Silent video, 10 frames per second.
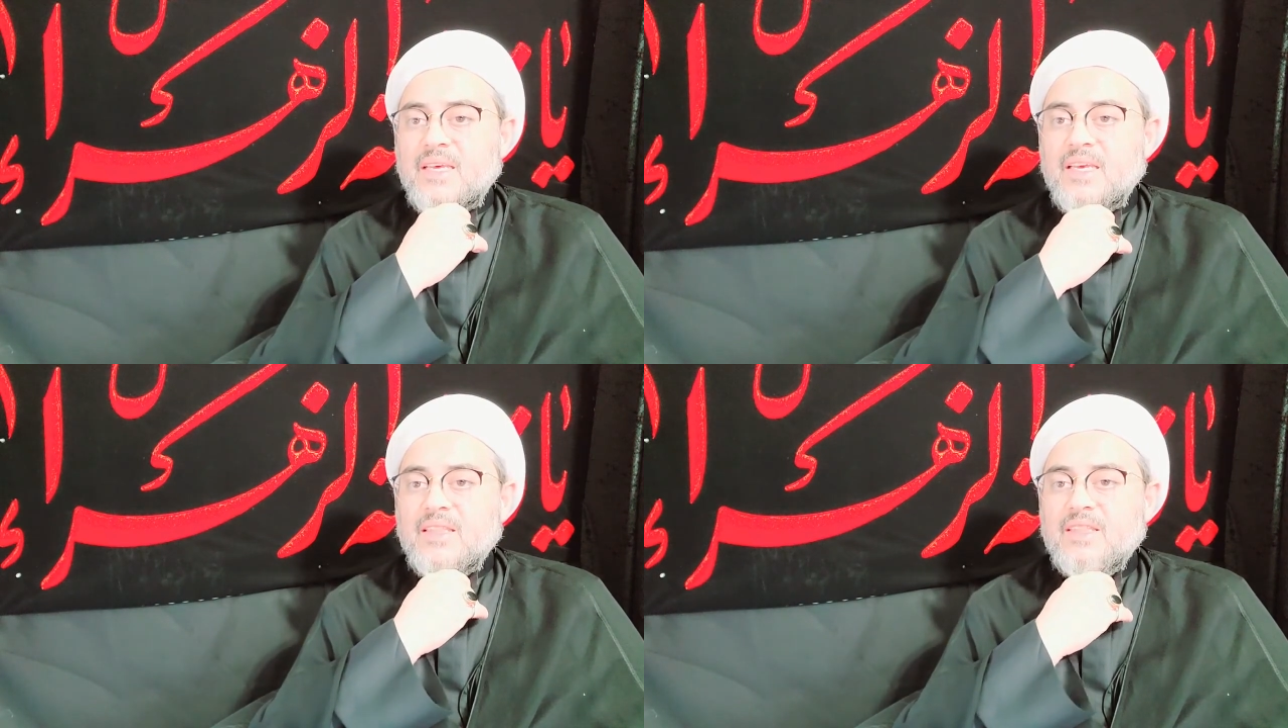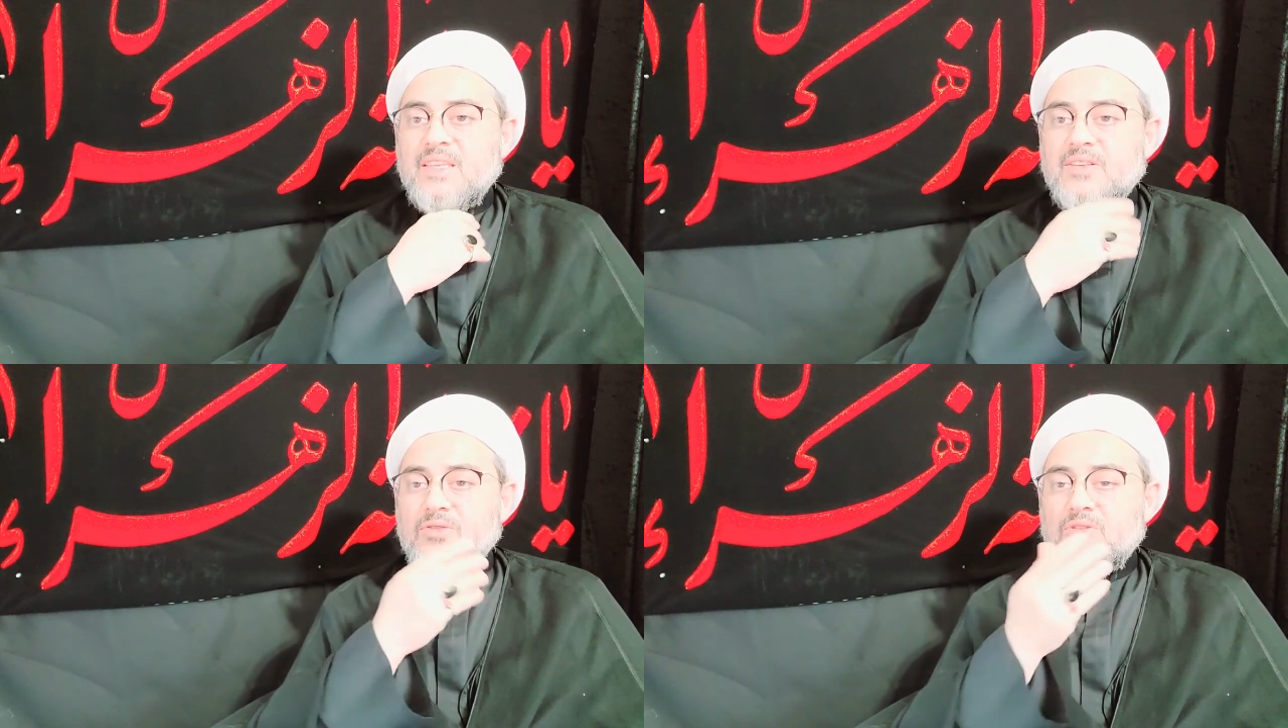
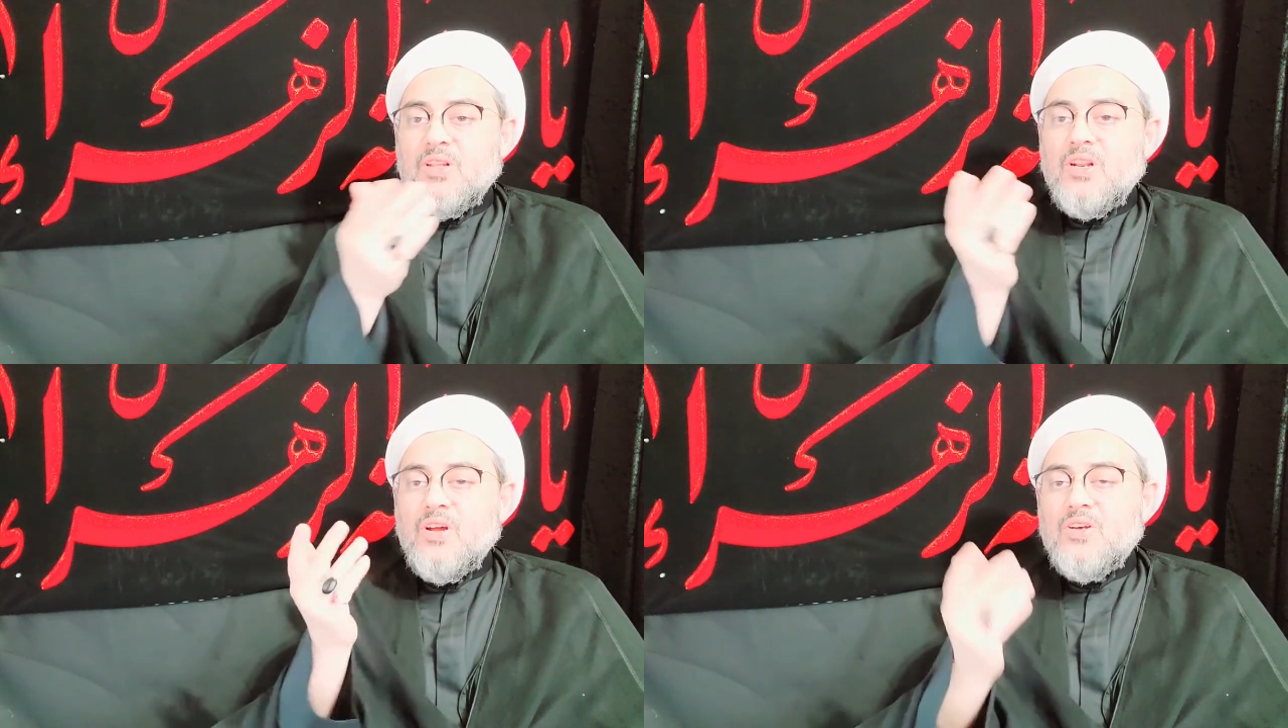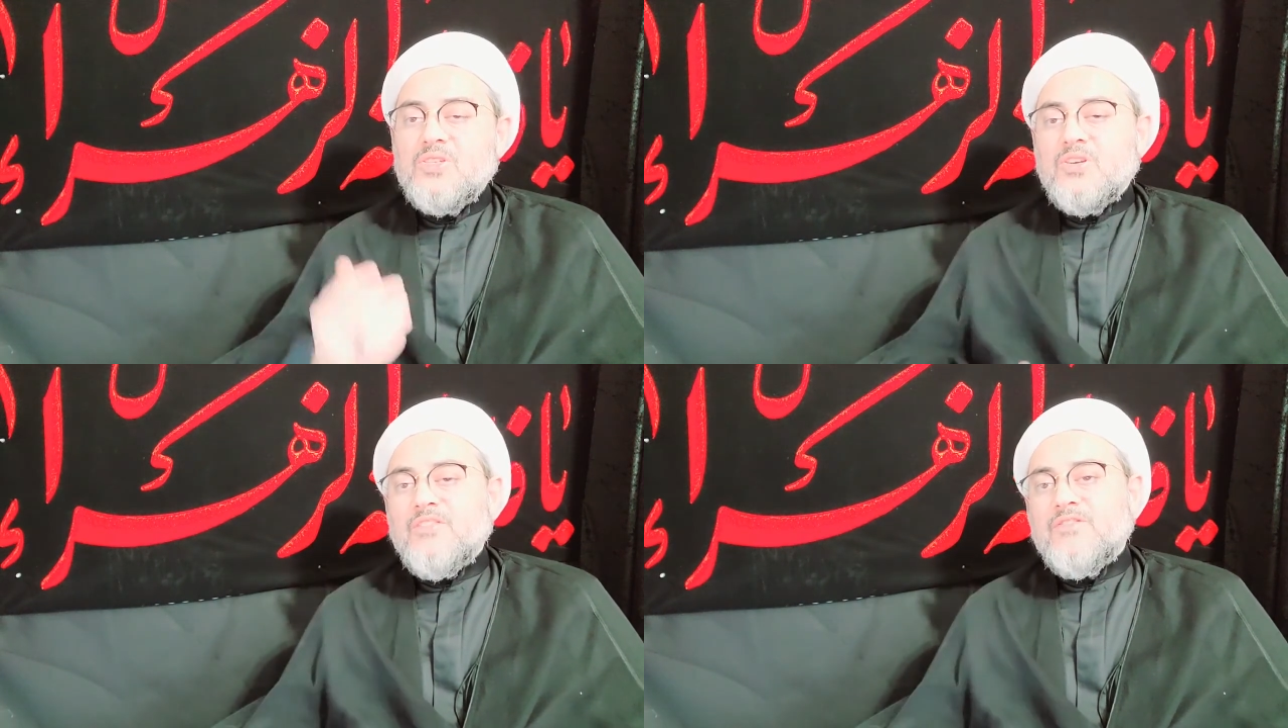during the
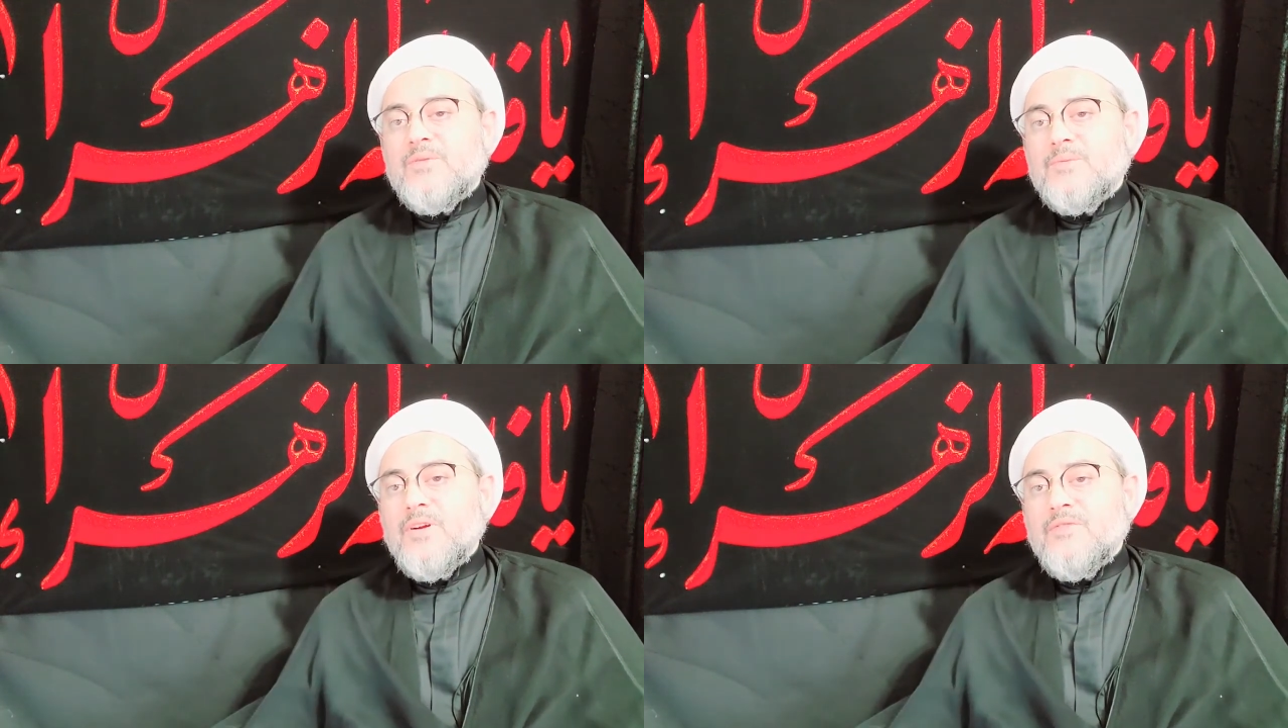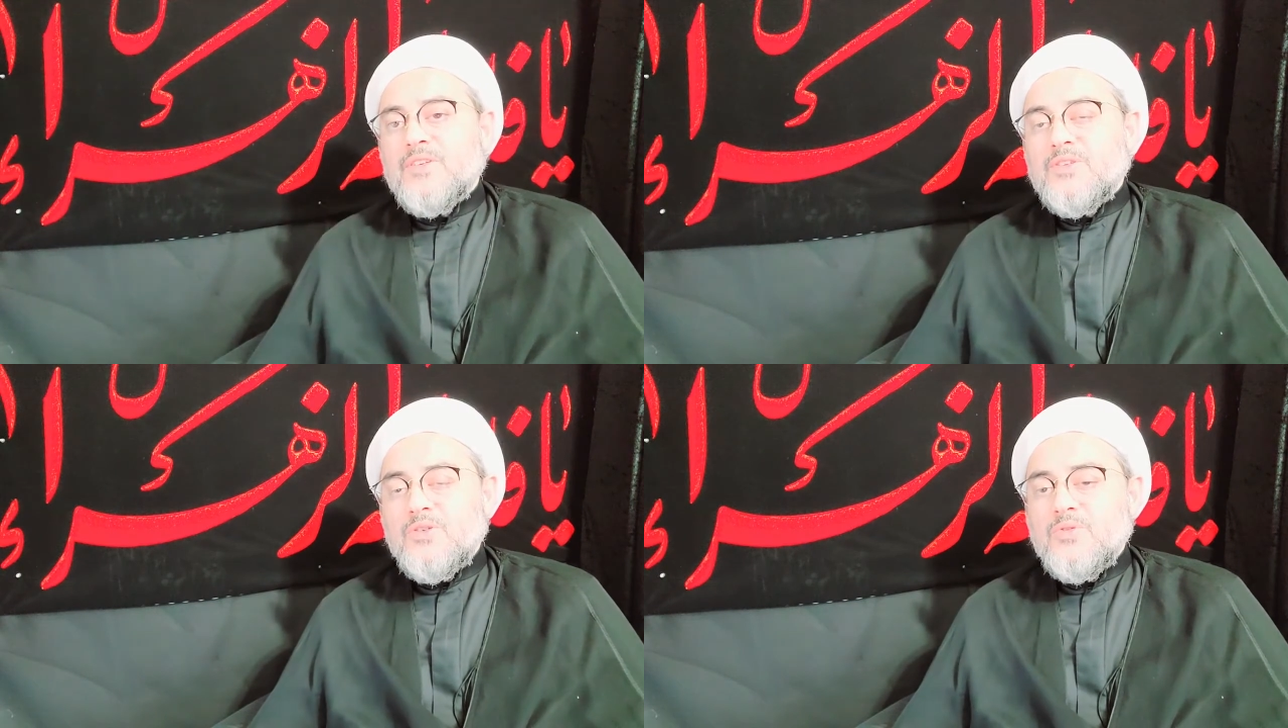loss of
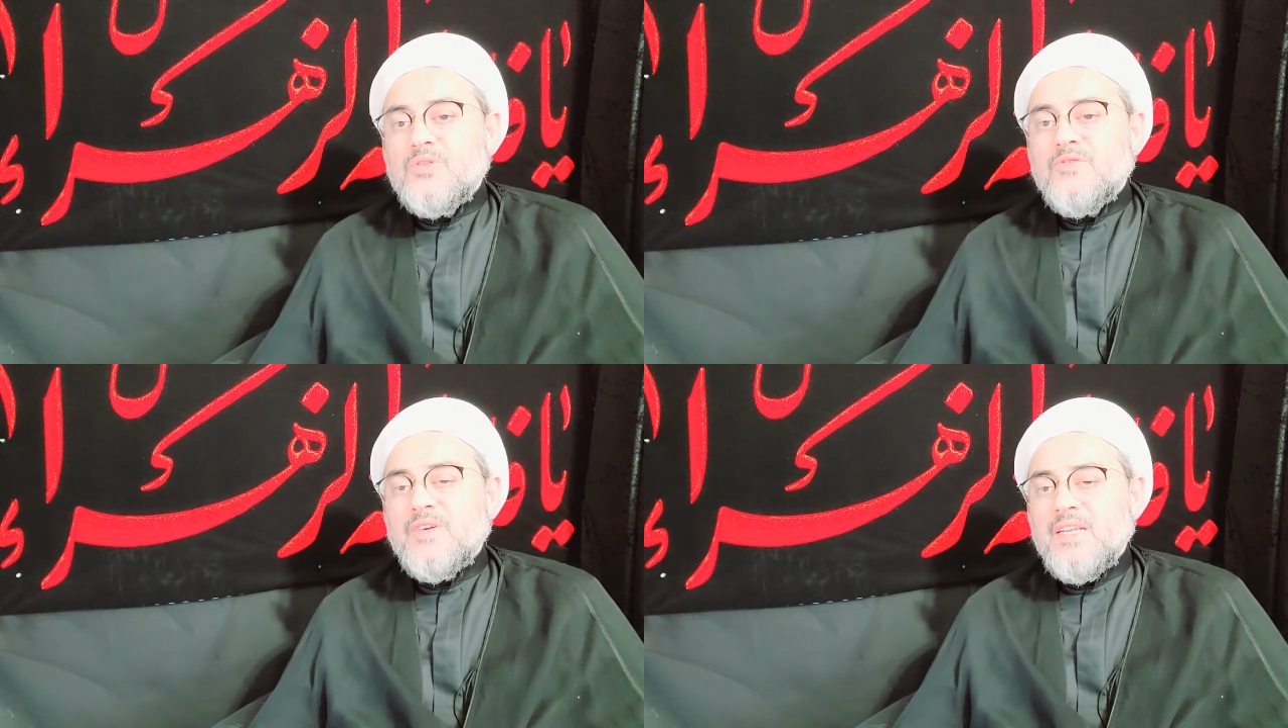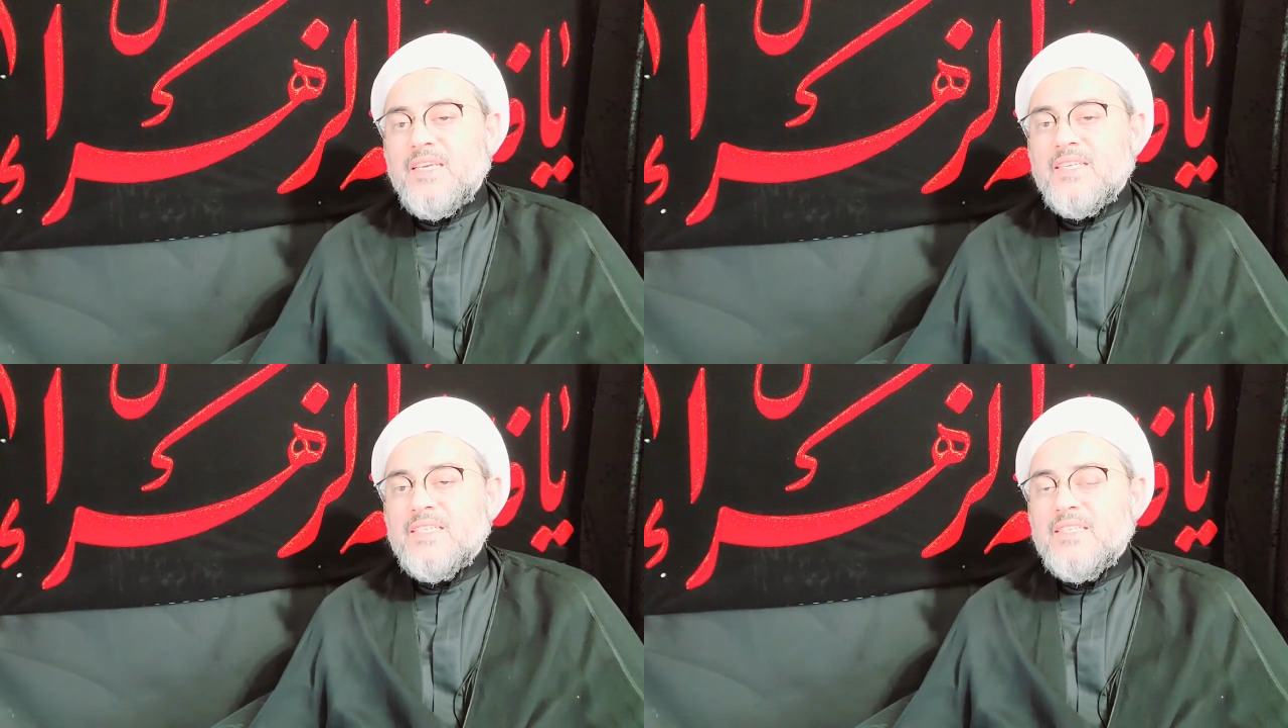Prophet Yusuf
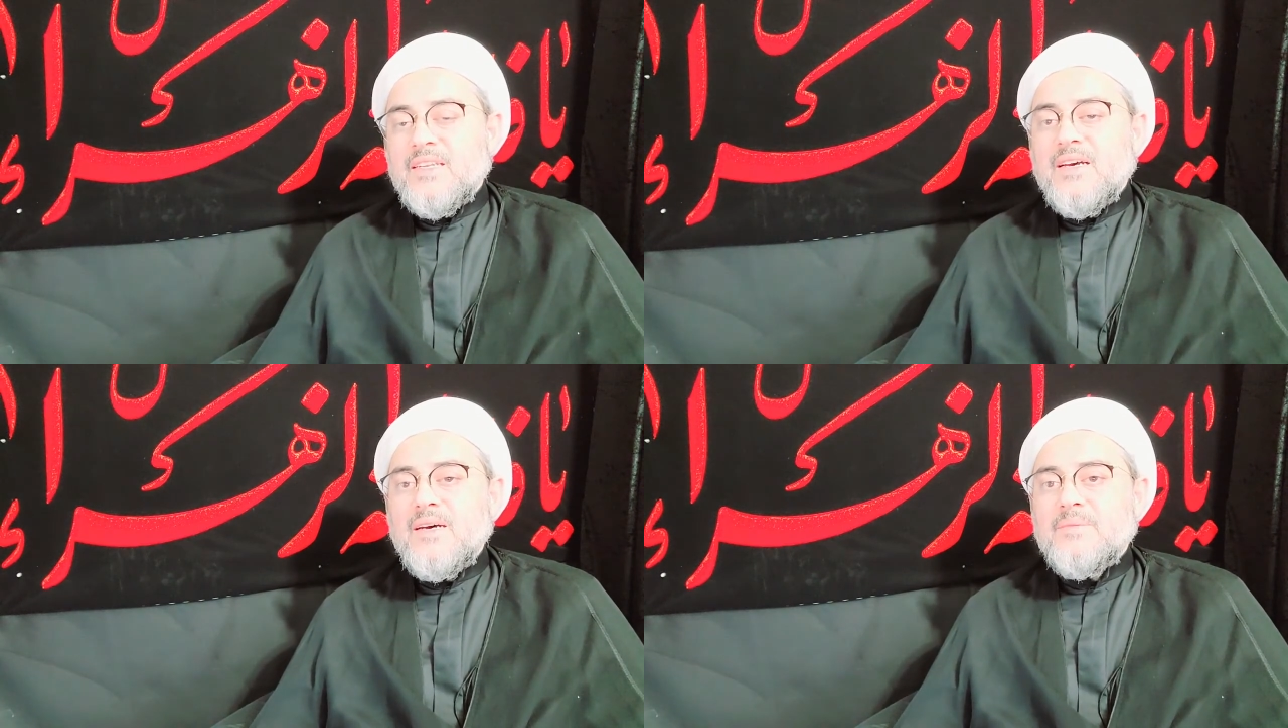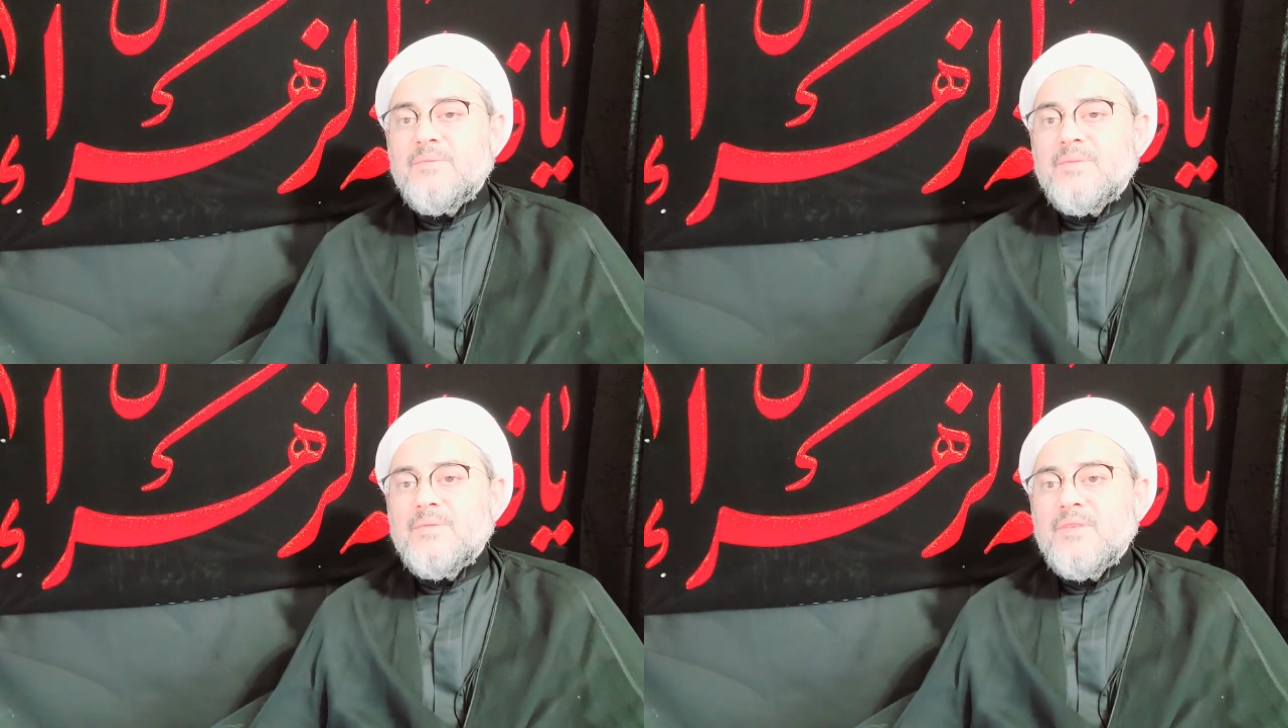alayhi
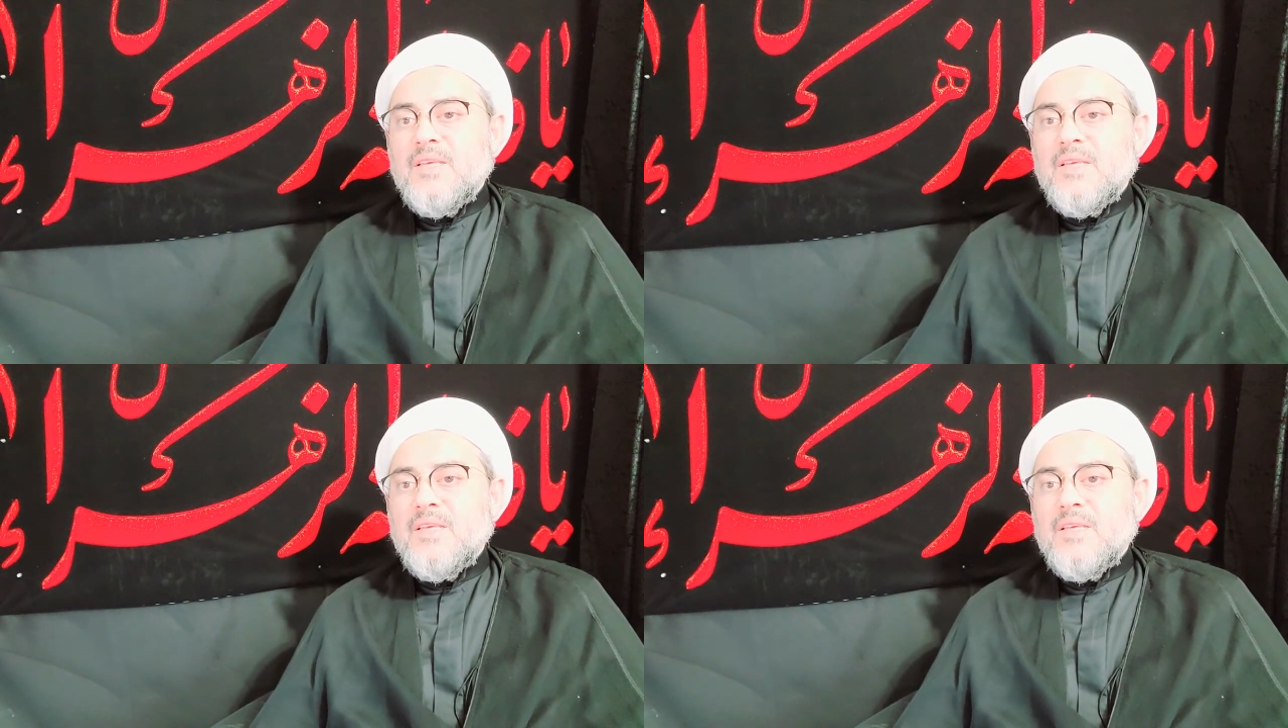salam.